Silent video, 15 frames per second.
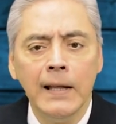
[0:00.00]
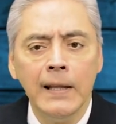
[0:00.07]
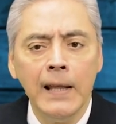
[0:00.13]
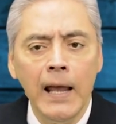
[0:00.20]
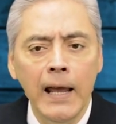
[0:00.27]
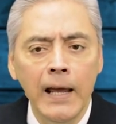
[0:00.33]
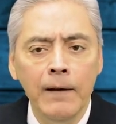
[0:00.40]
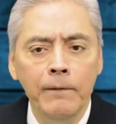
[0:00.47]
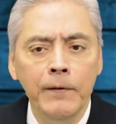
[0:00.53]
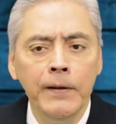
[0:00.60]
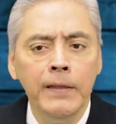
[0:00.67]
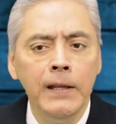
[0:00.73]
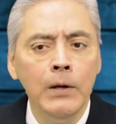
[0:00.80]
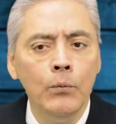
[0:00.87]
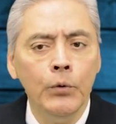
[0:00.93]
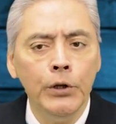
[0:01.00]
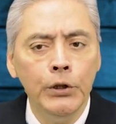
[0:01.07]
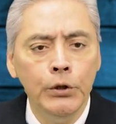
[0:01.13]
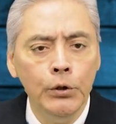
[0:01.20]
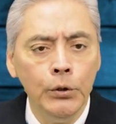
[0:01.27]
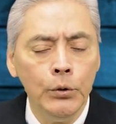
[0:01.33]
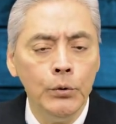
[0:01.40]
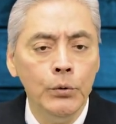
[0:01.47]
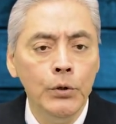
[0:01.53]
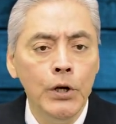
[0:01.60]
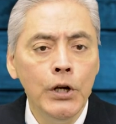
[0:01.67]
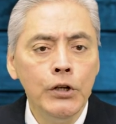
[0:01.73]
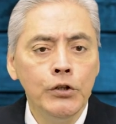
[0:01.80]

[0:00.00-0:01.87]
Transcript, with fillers: that everything we do